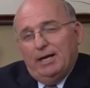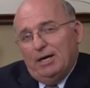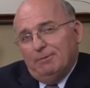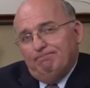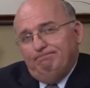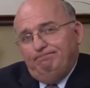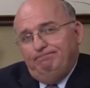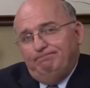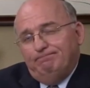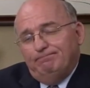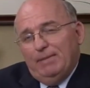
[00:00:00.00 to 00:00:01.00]
and there
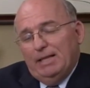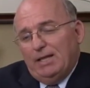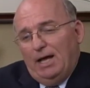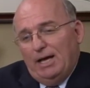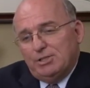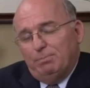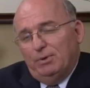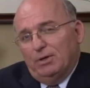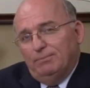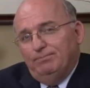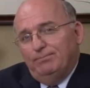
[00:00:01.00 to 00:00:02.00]
at the
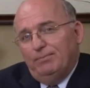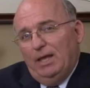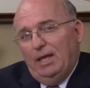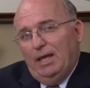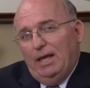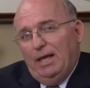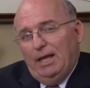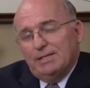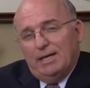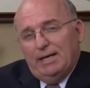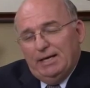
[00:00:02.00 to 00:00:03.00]
hospital,
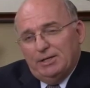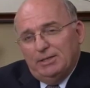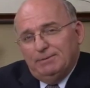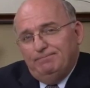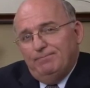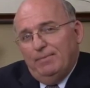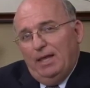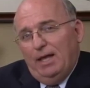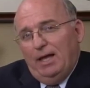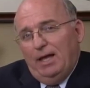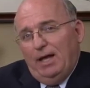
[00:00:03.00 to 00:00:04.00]
as I entered,
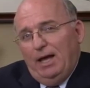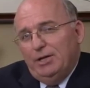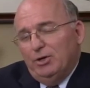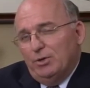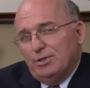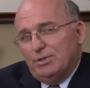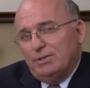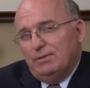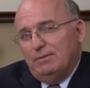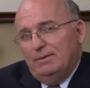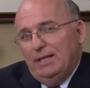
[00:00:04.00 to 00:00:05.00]
I
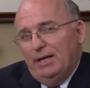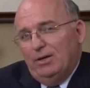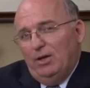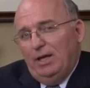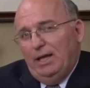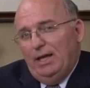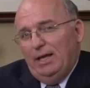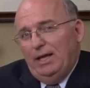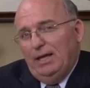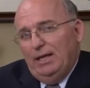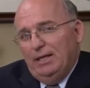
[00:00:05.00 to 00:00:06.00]
noticed that
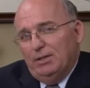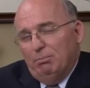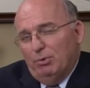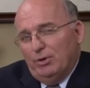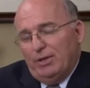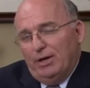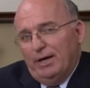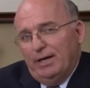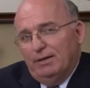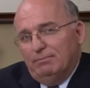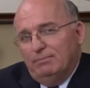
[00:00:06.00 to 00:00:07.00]
in the
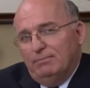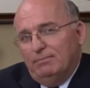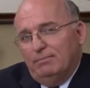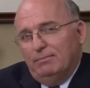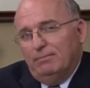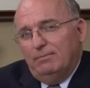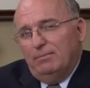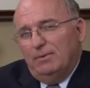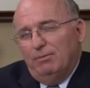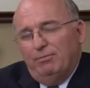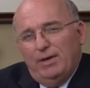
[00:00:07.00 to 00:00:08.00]
birth area,
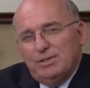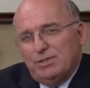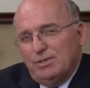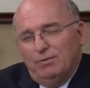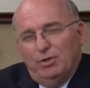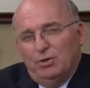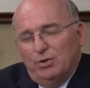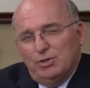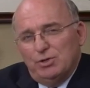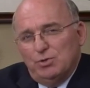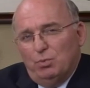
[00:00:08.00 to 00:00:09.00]
the faces of
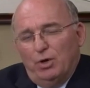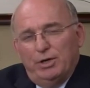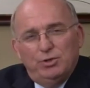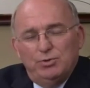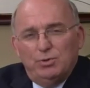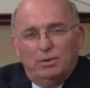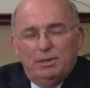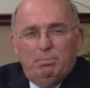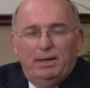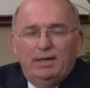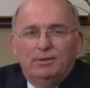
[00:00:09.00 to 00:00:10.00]
the nurses were
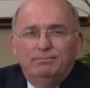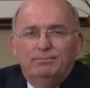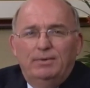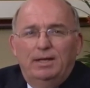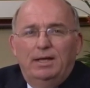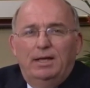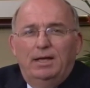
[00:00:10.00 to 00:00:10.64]
unusually pale,